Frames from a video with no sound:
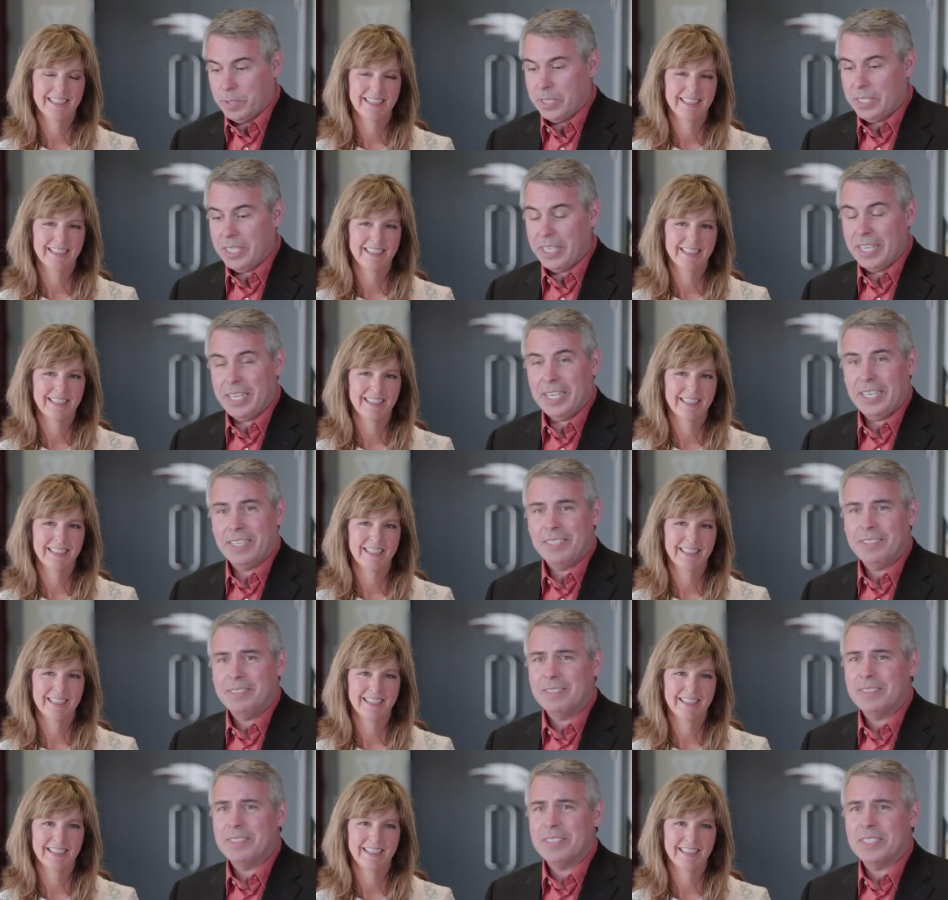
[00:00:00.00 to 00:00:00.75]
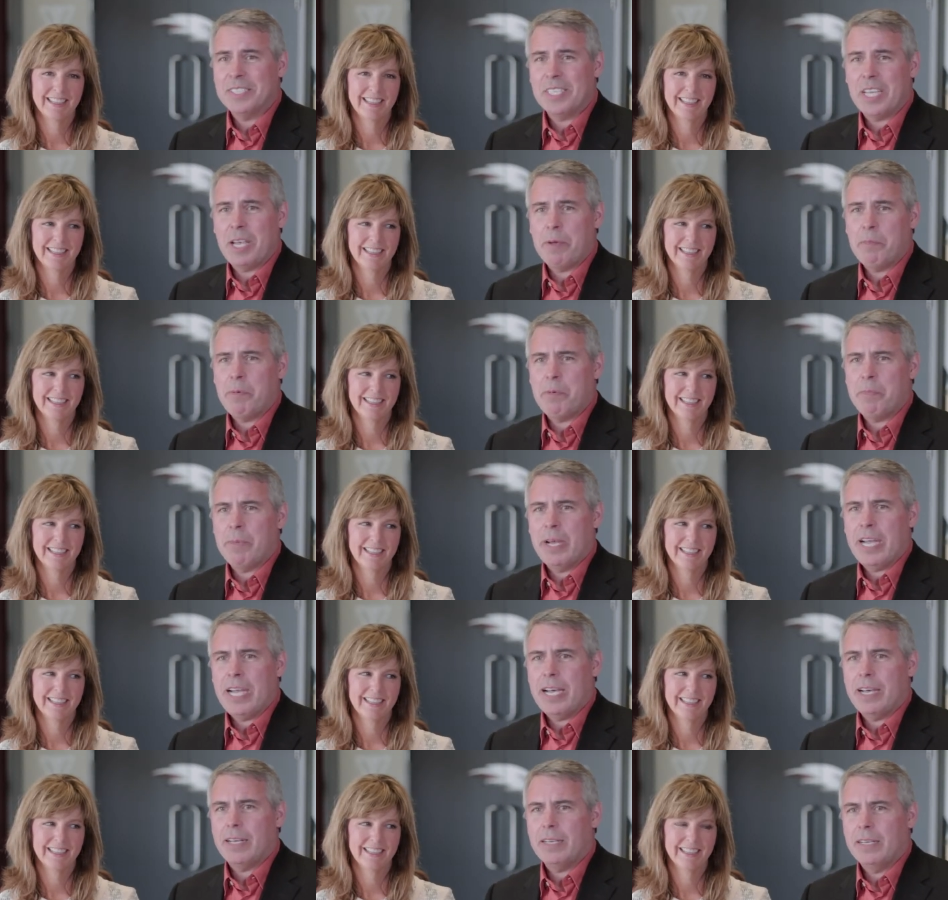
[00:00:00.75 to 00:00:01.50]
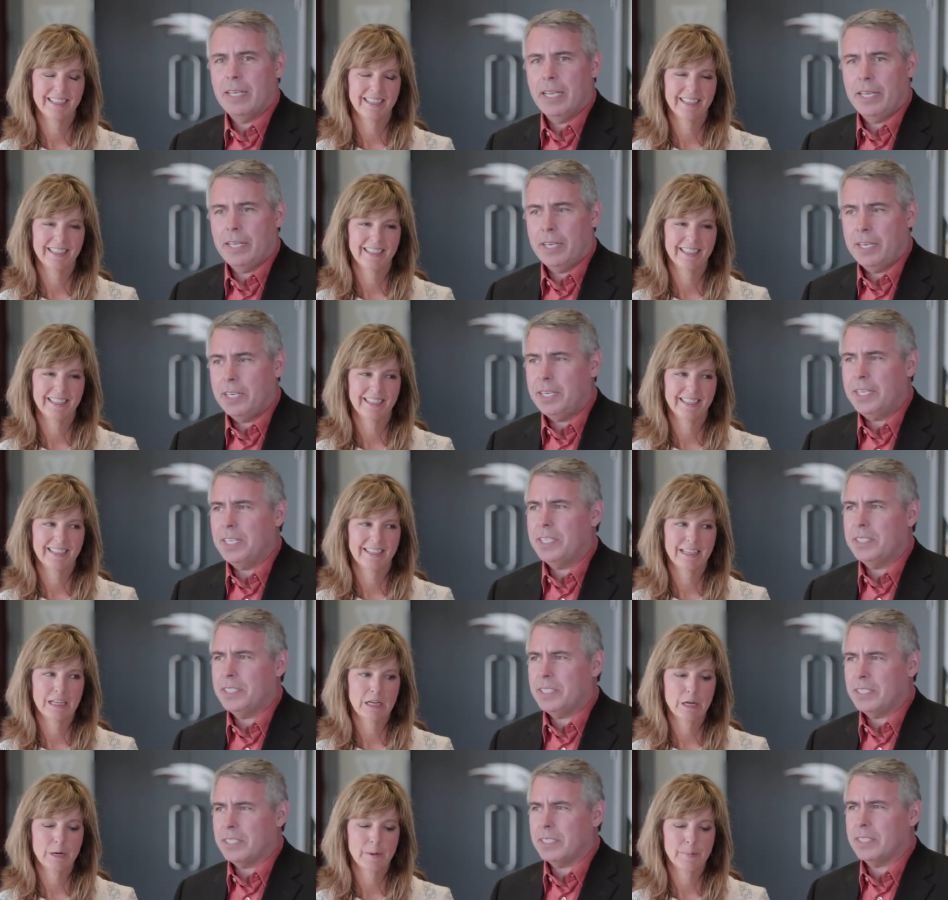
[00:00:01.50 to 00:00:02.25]
Speaker 1: One day it came about, and
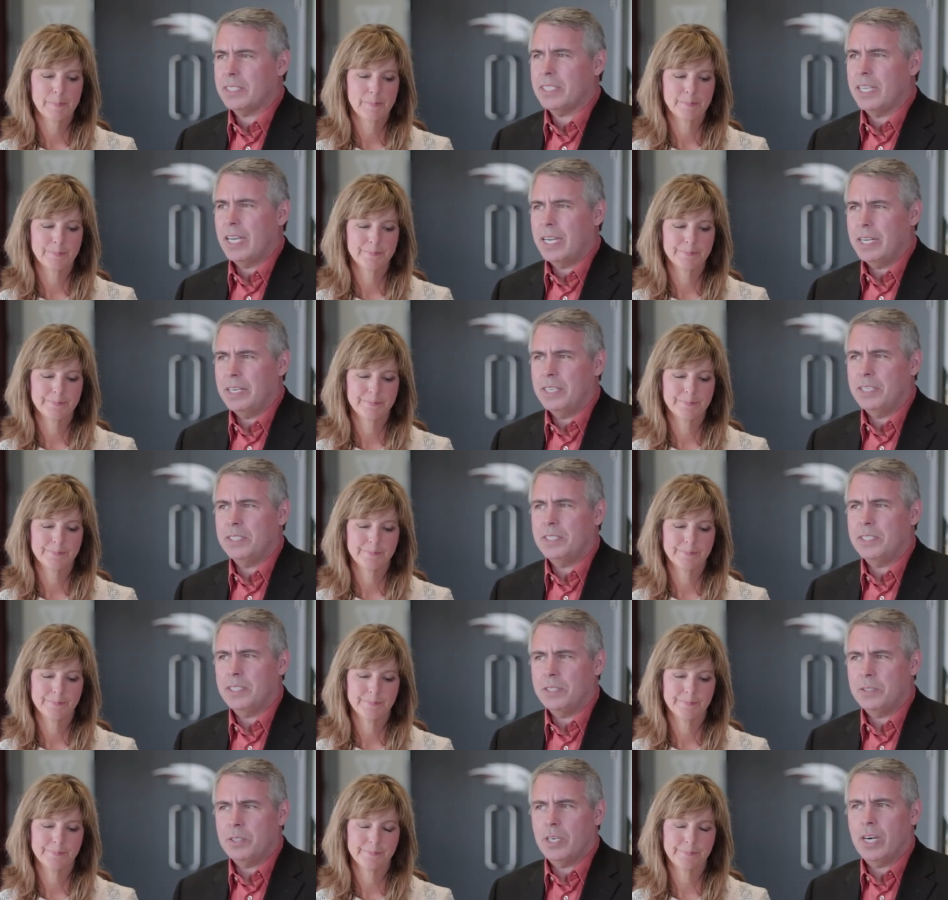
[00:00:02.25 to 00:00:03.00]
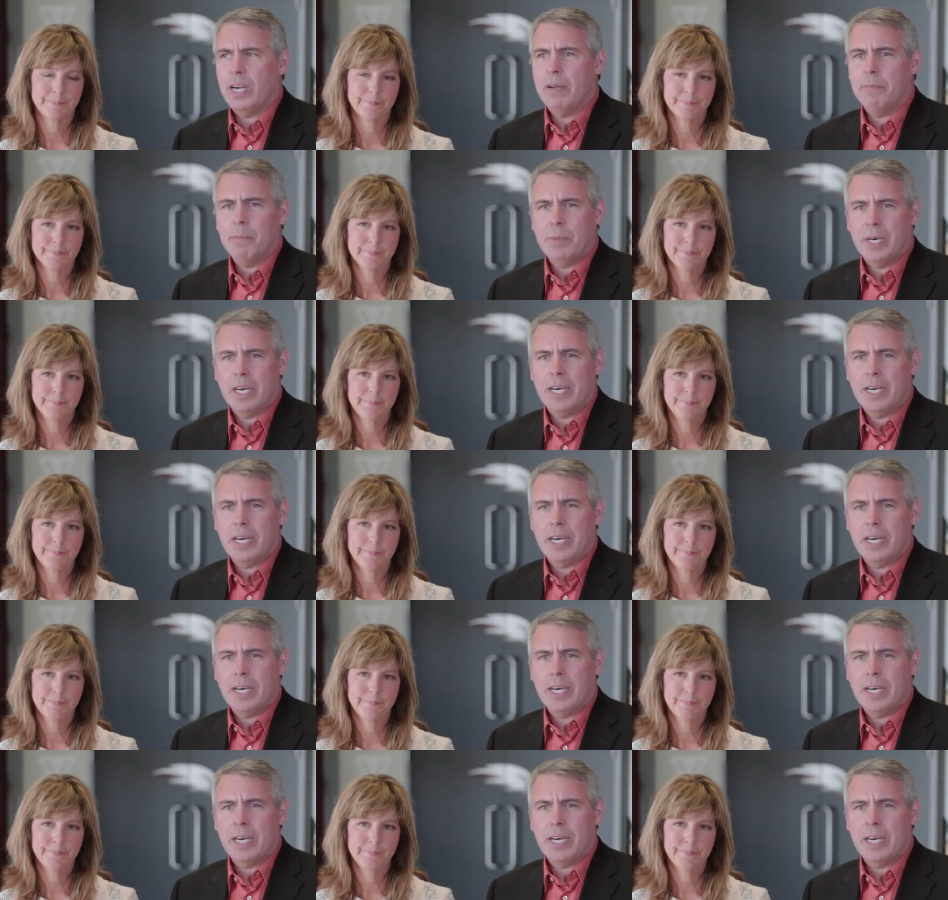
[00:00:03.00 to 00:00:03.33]
it is exciting to drive